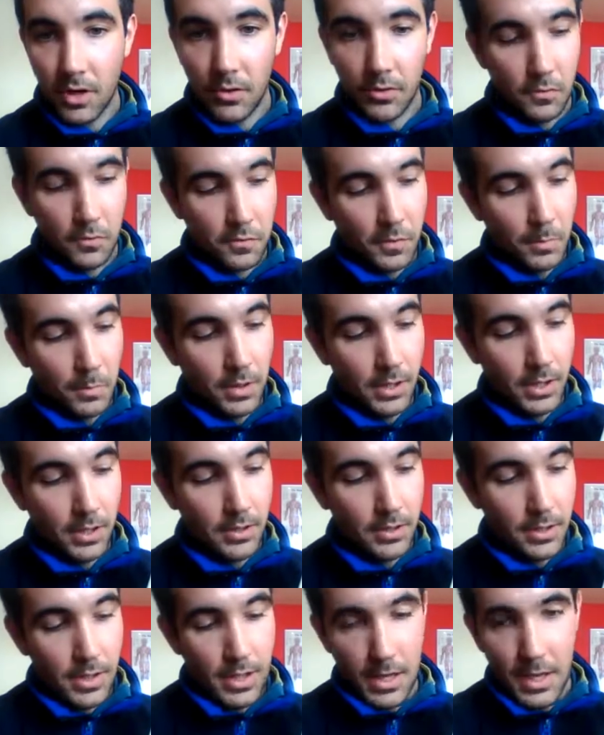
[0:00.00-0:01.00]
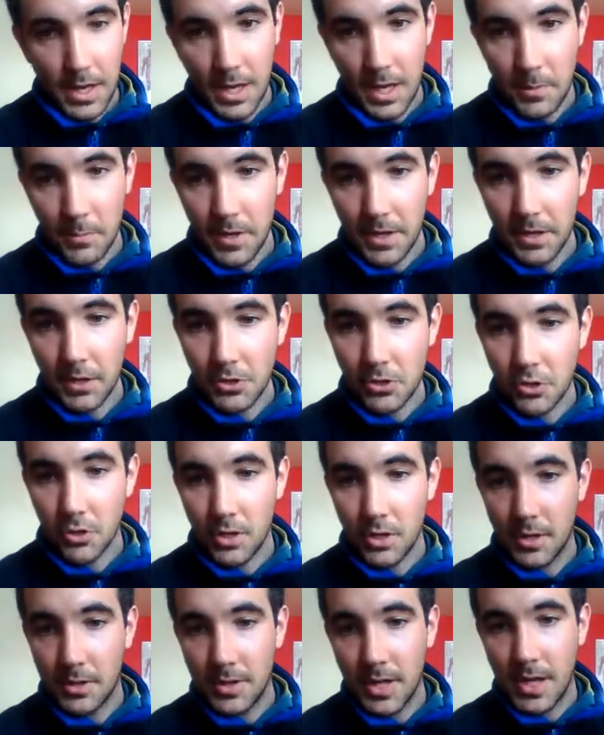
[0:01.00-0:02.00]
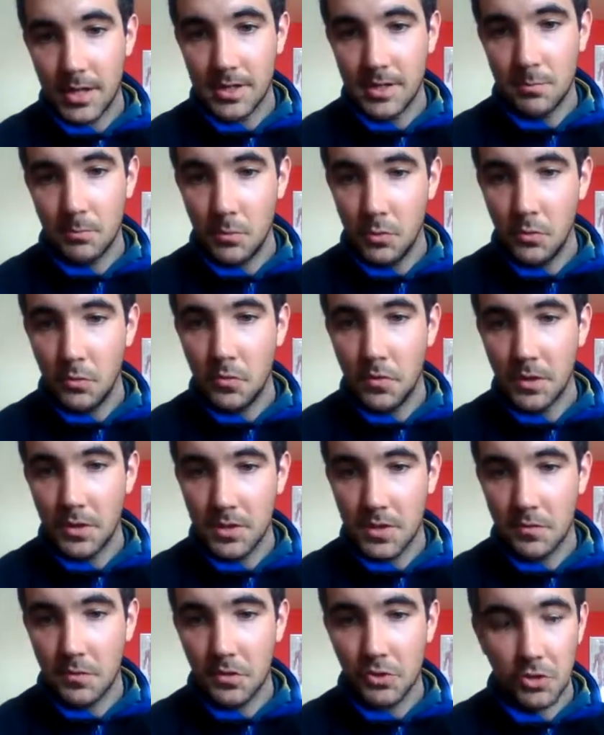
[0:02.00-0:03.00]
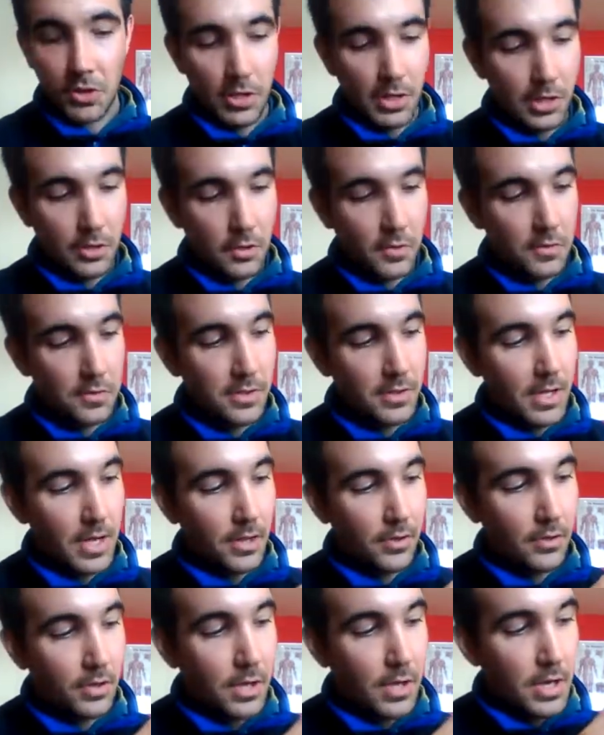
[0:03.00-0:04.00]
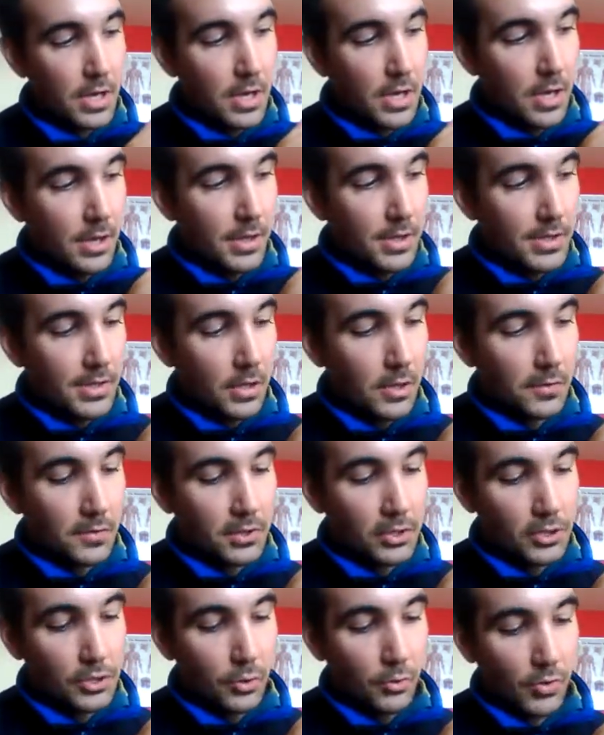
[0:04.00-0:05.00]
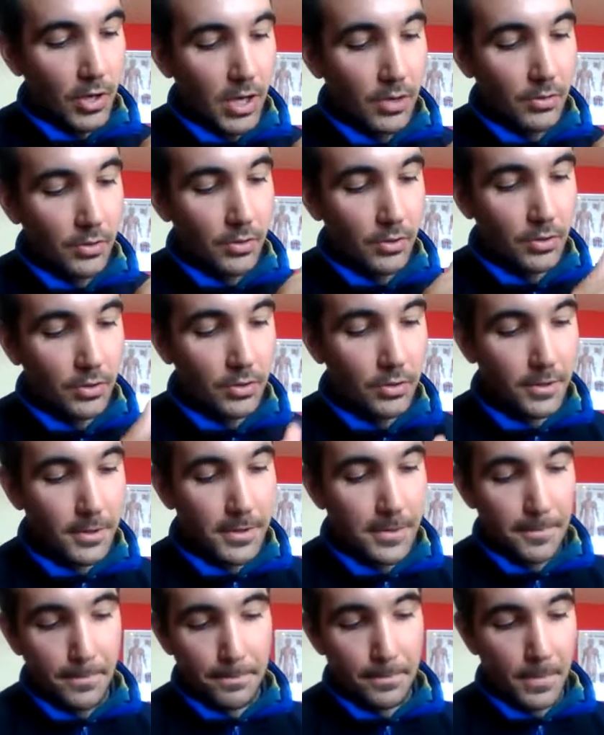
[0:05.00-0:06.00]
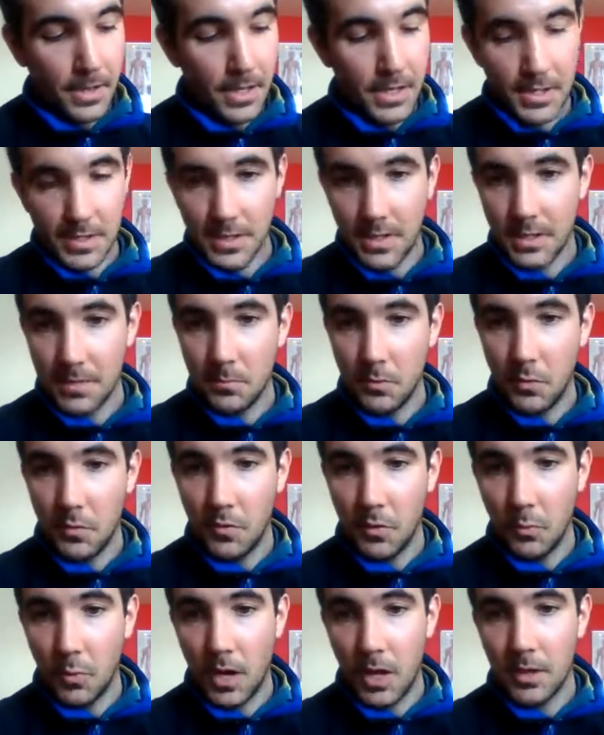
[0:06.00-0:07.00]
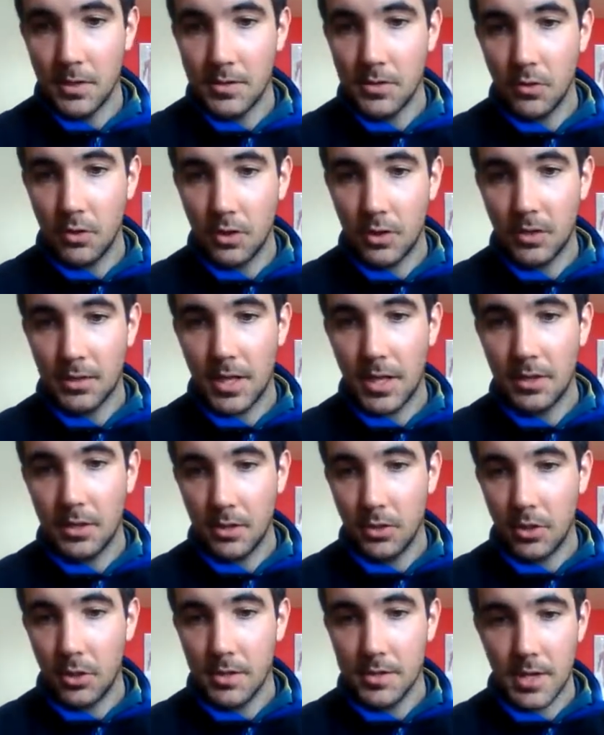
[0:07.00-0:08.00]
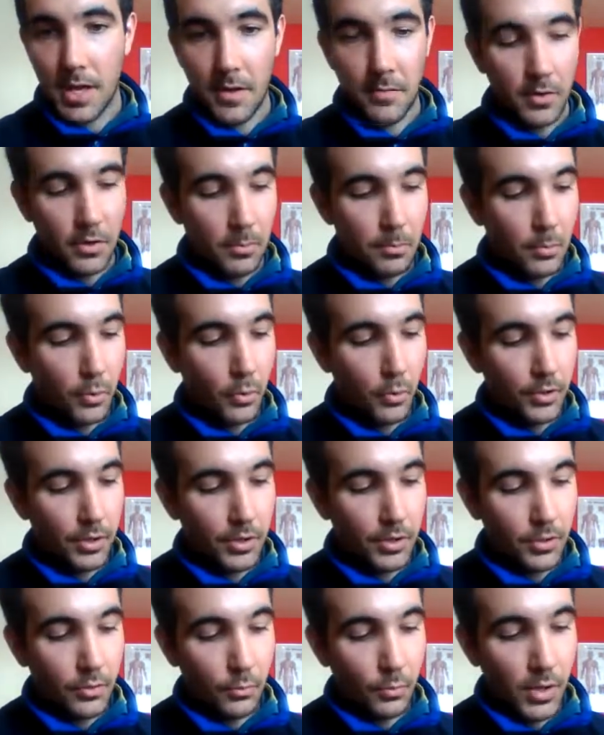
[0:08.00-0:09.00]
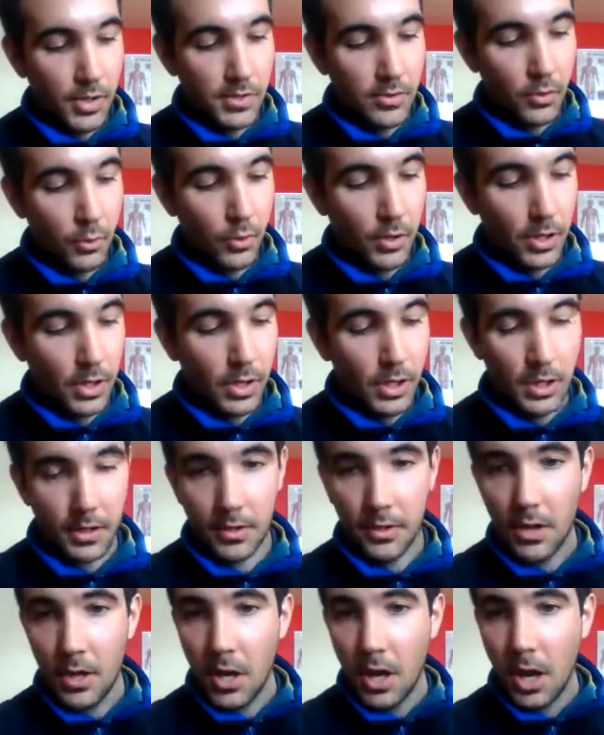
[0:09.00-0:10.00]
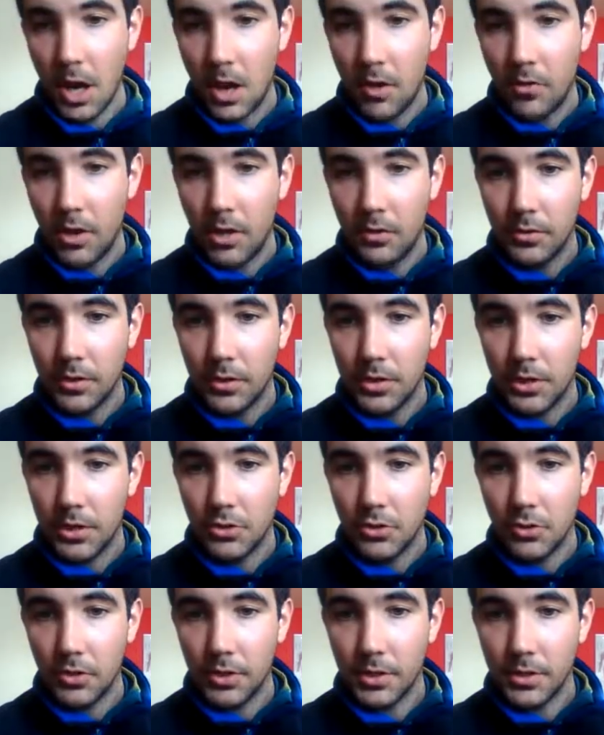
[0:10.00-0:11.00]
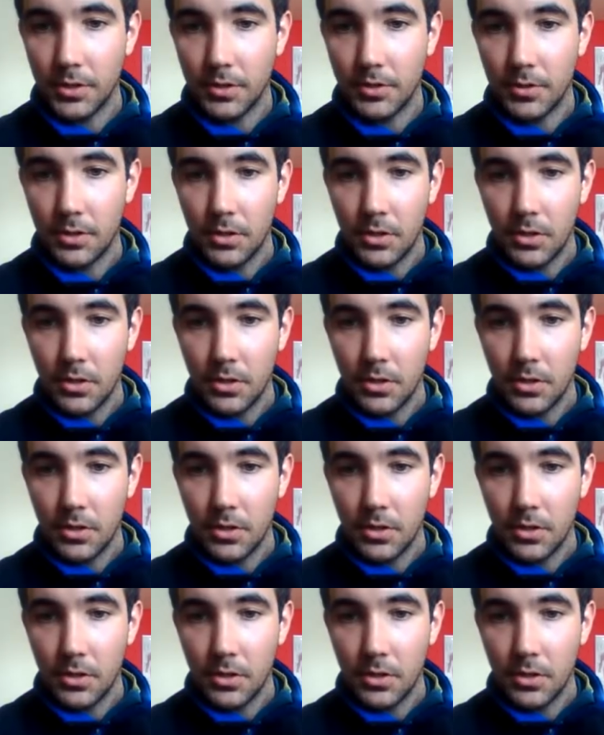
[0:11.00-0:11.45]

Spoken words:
around the fibula and making sure that that's moving sufficiently enough so that the soft tissue around it is moving well. So that can also have a component in what's going on around the knee joint.